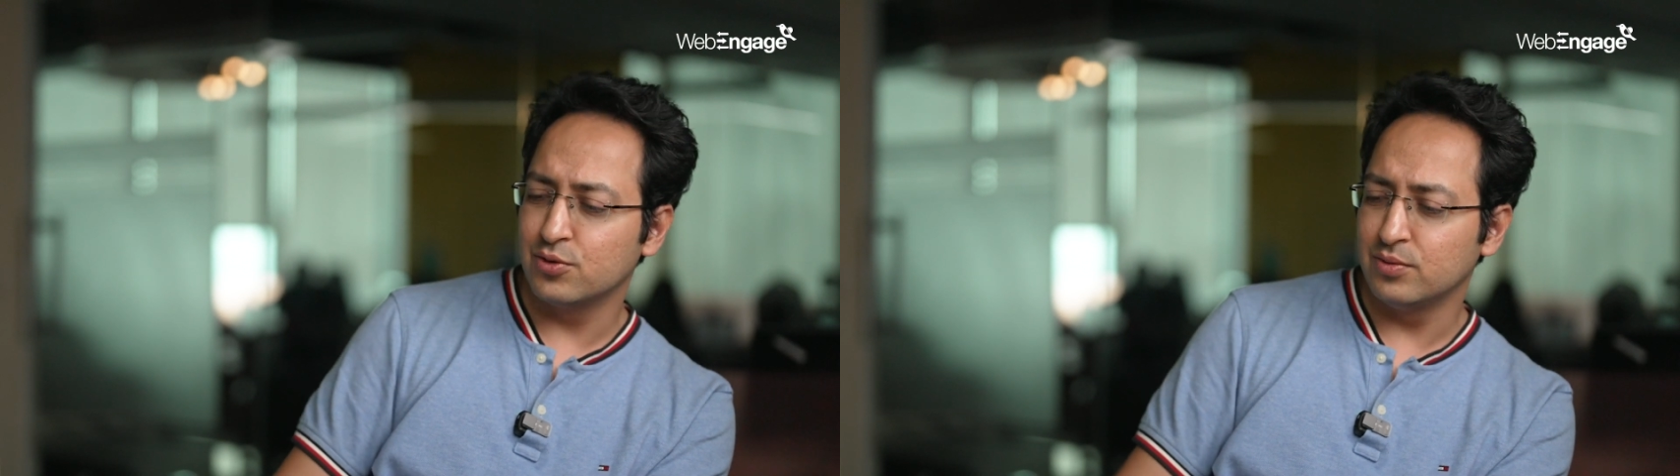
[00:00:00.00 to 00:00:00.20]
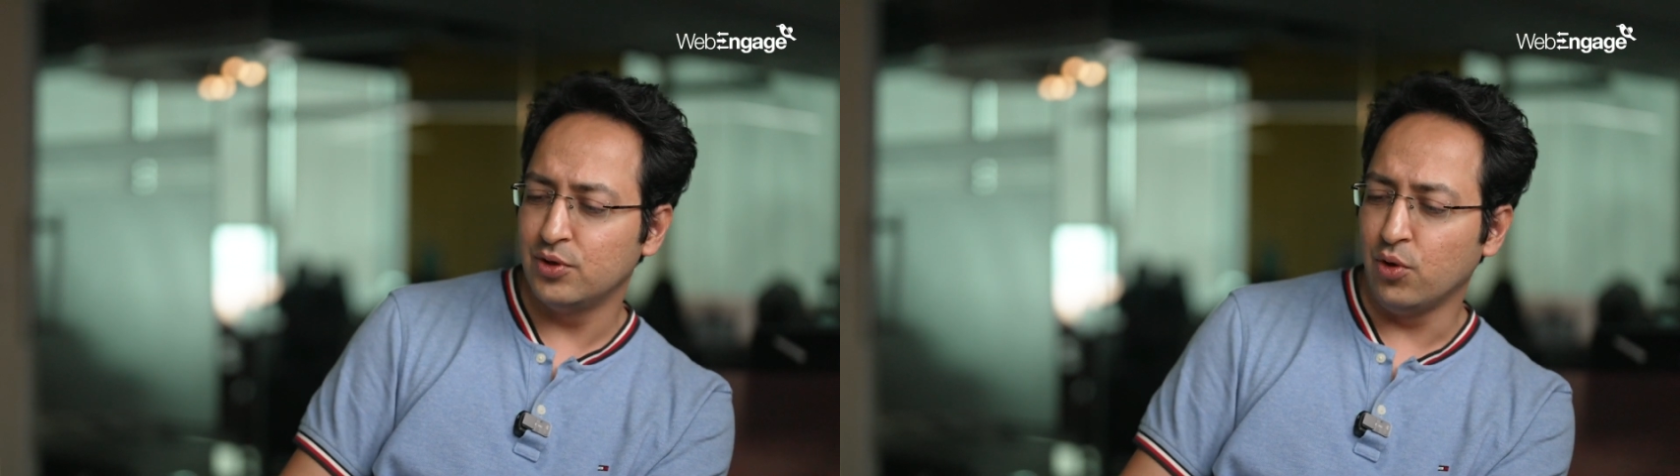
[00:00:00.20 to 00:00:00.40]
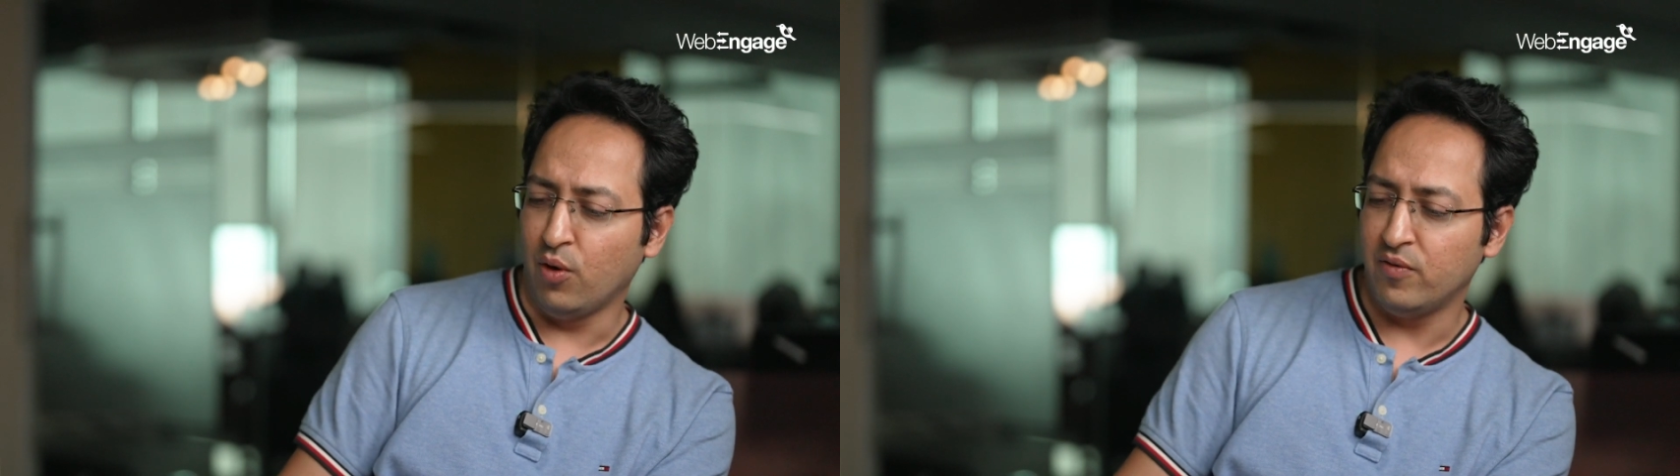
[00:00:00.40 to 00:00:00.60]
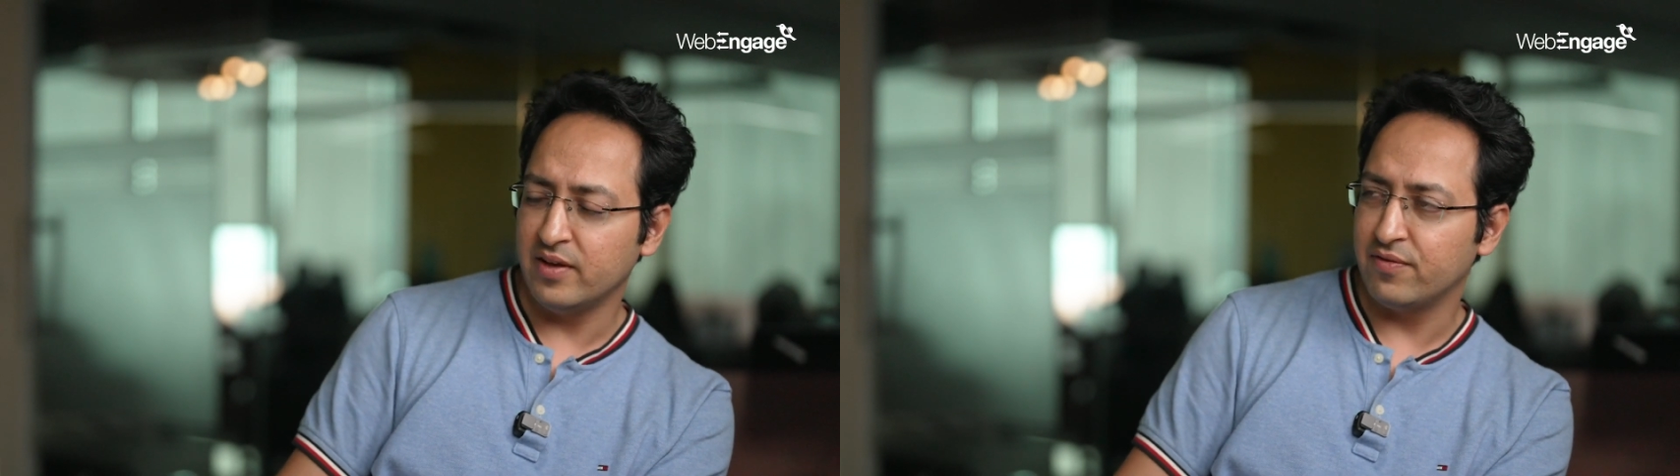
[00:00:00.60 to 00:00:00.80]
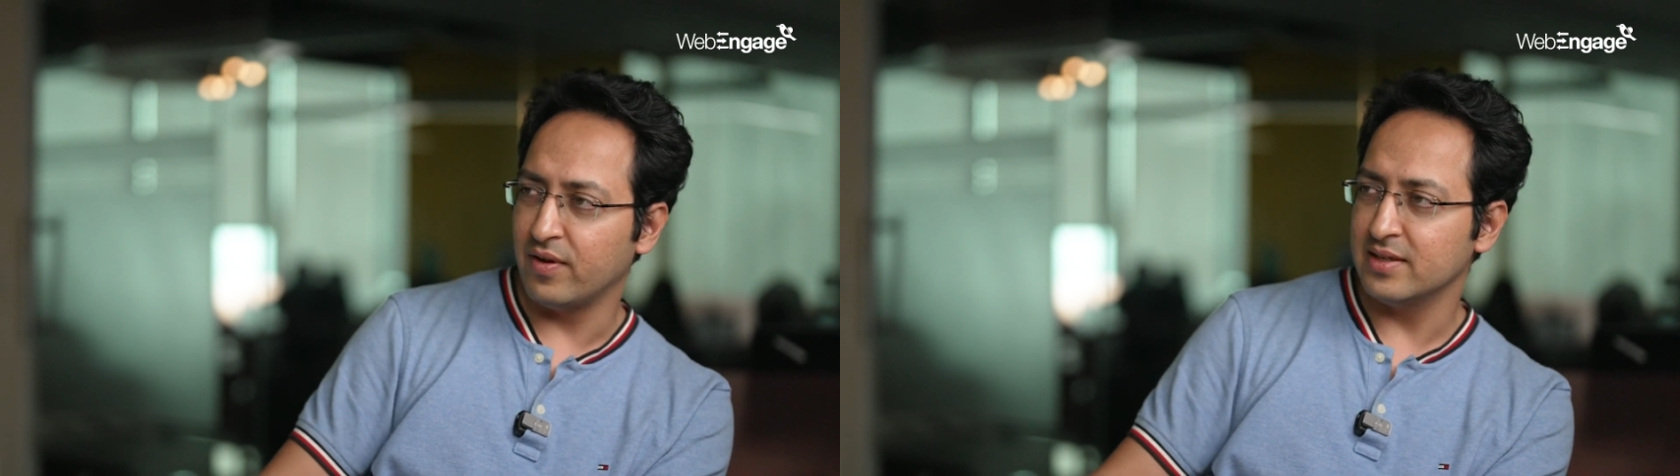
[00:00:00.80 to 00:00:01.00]
to know
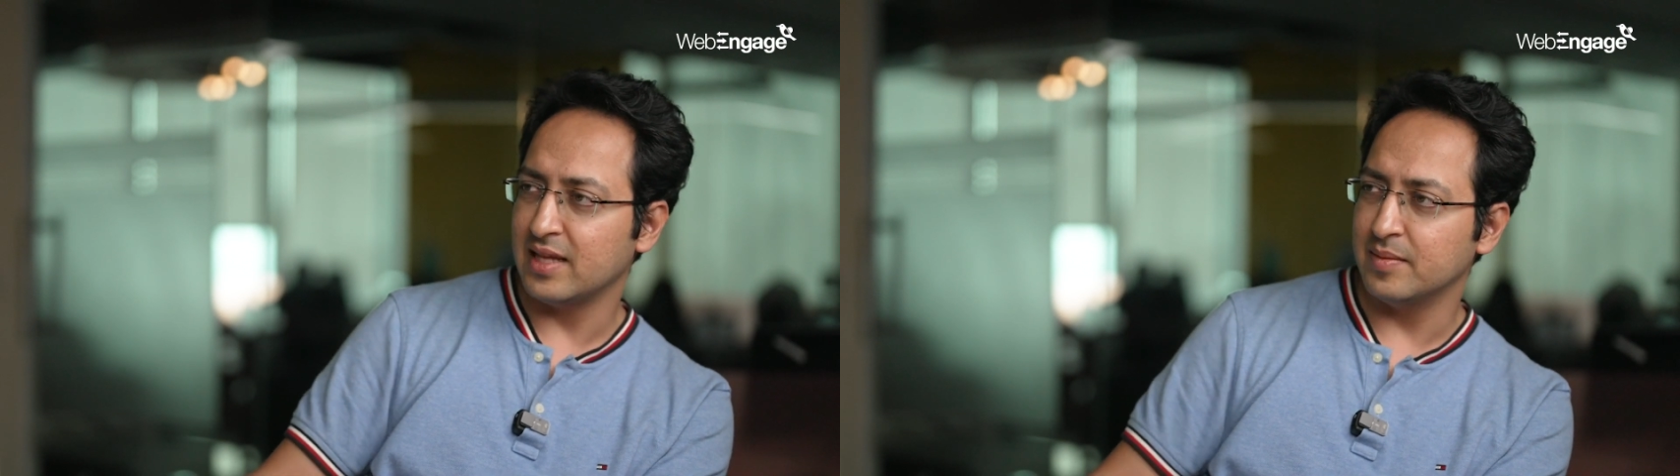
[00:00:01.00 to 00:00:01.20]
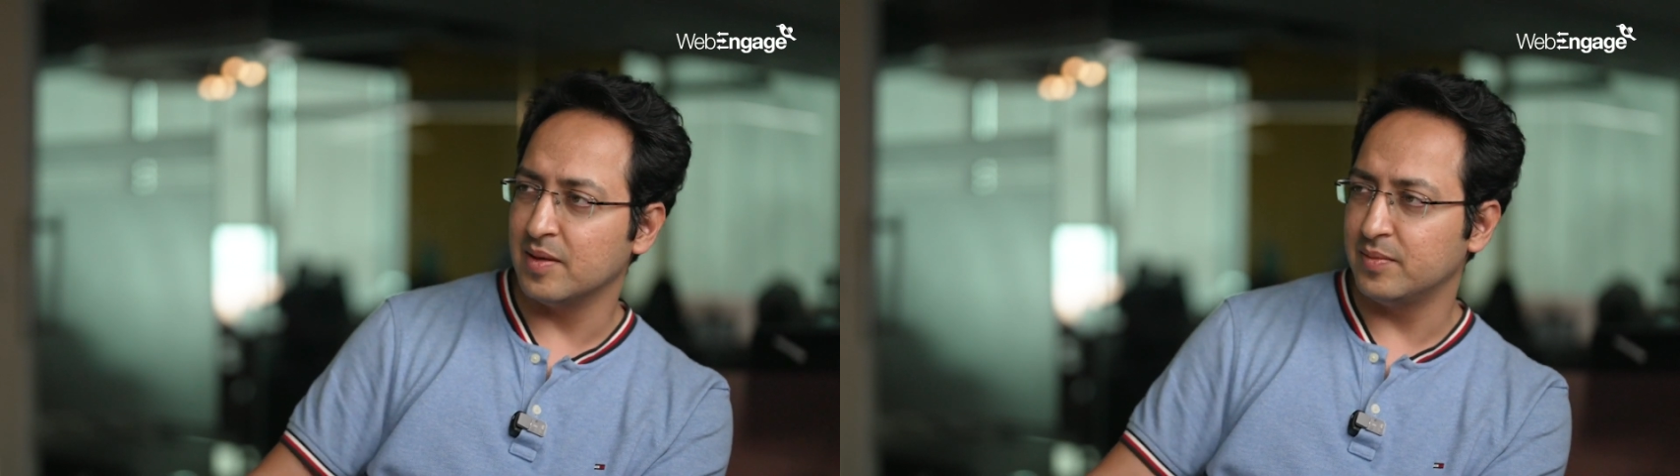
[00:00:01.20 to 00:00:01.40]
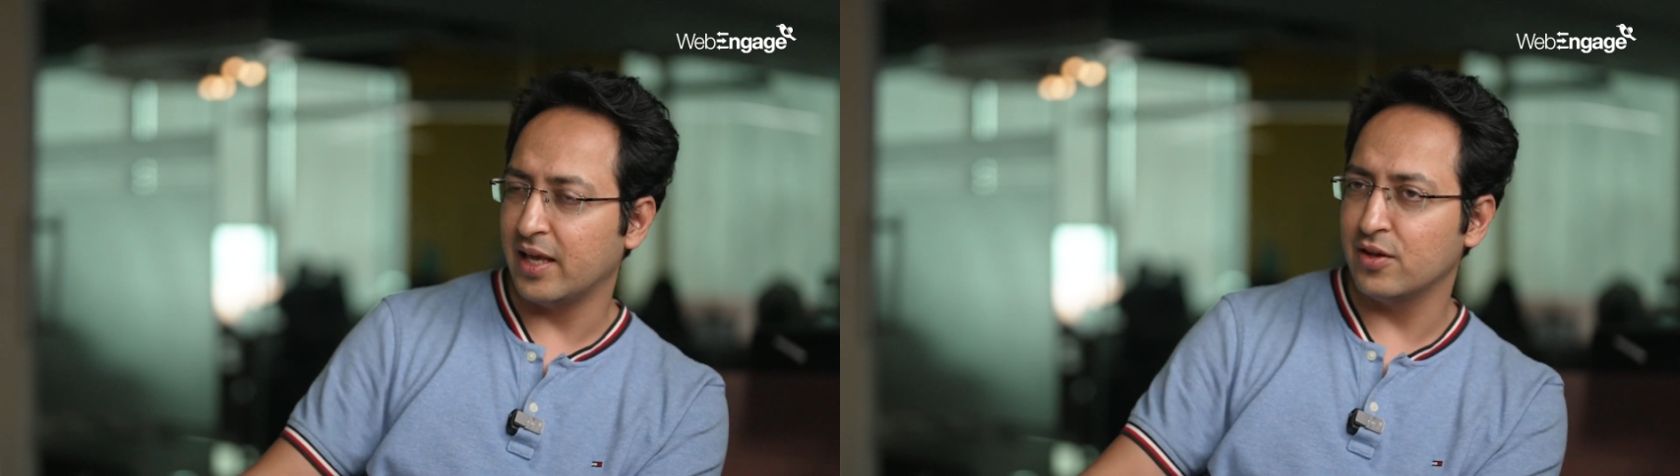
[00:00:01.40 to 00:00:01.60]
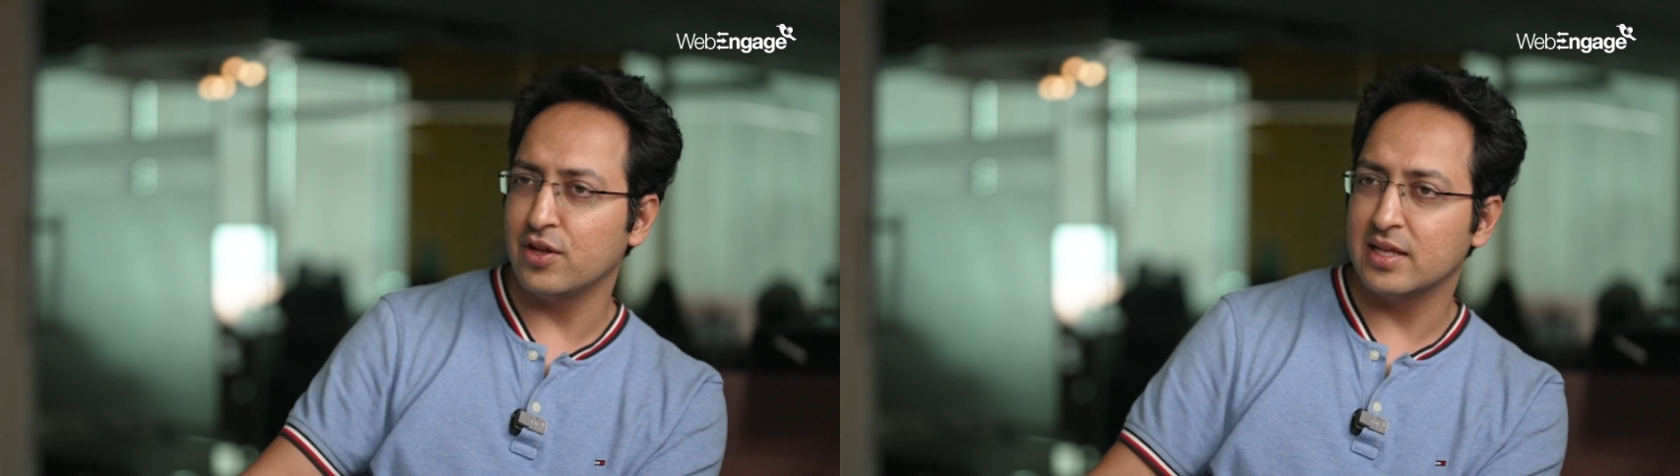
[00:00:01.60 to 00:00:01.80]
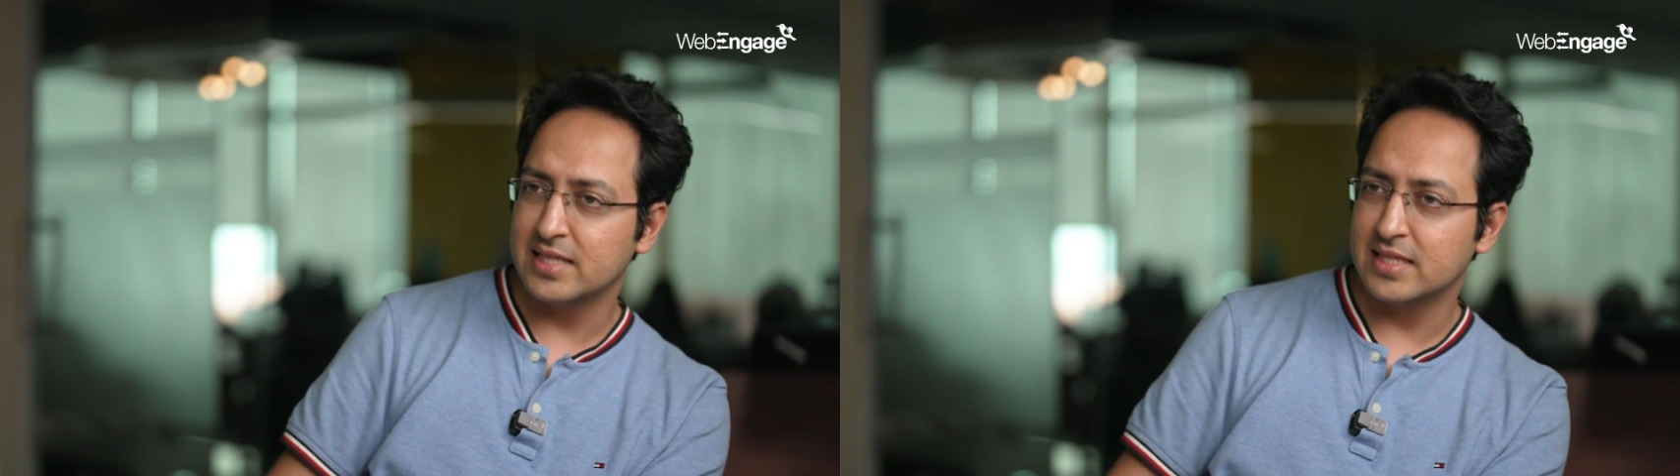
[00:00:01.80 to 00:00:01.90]
the first time something is on